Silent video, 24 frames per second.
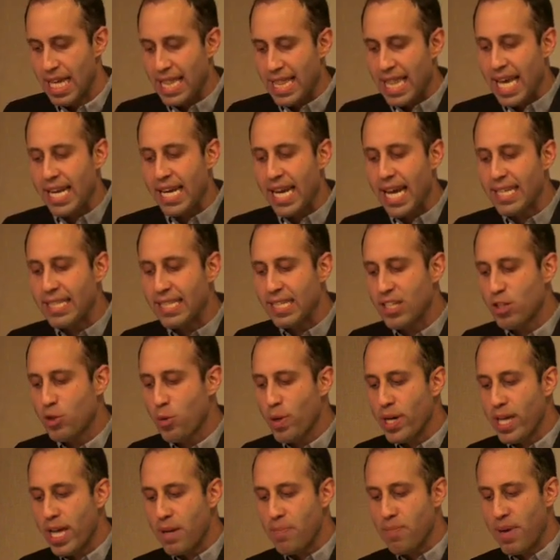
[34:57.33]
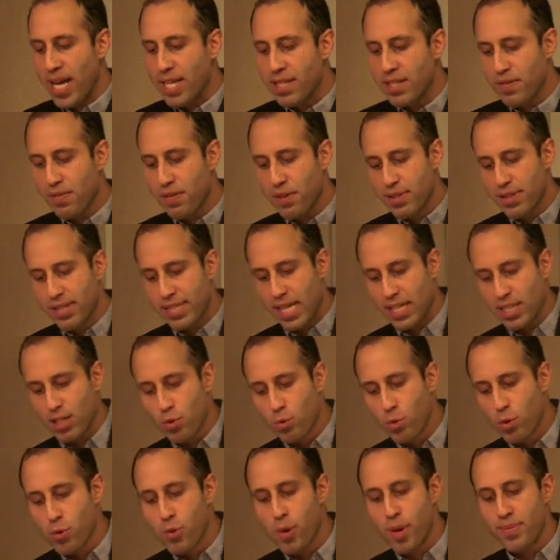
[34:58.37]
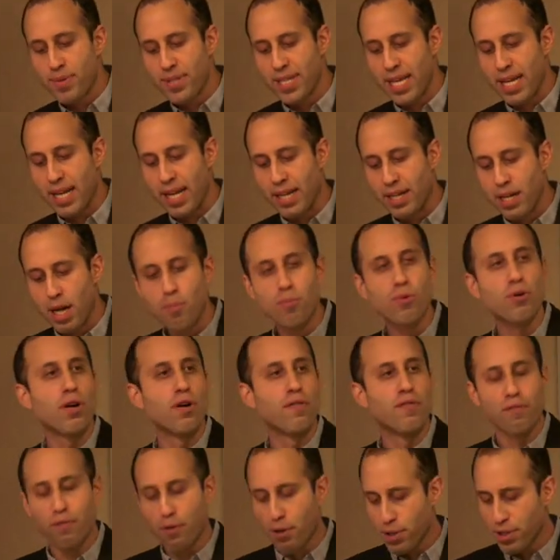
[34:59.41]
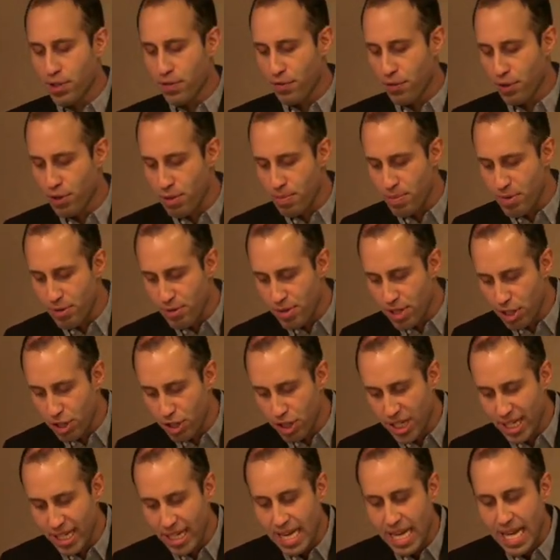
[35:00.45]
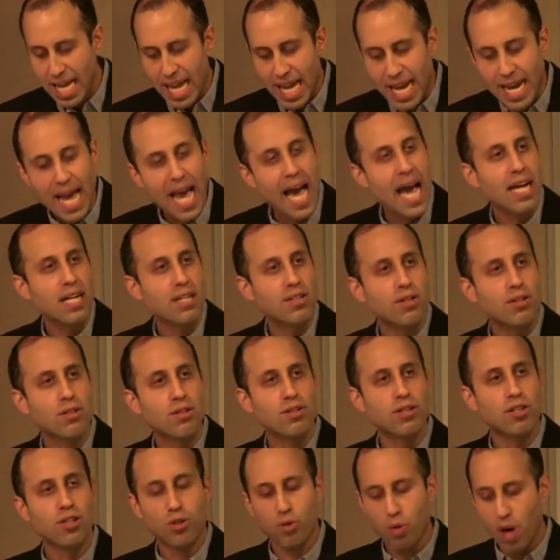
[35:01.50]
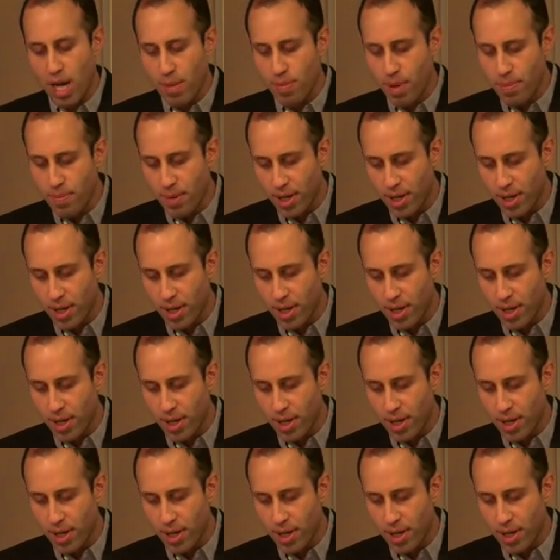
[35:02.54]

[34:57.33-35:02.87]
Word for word: That 1928 Baidaphon session would represent a number of firsts for the musician, an actor described by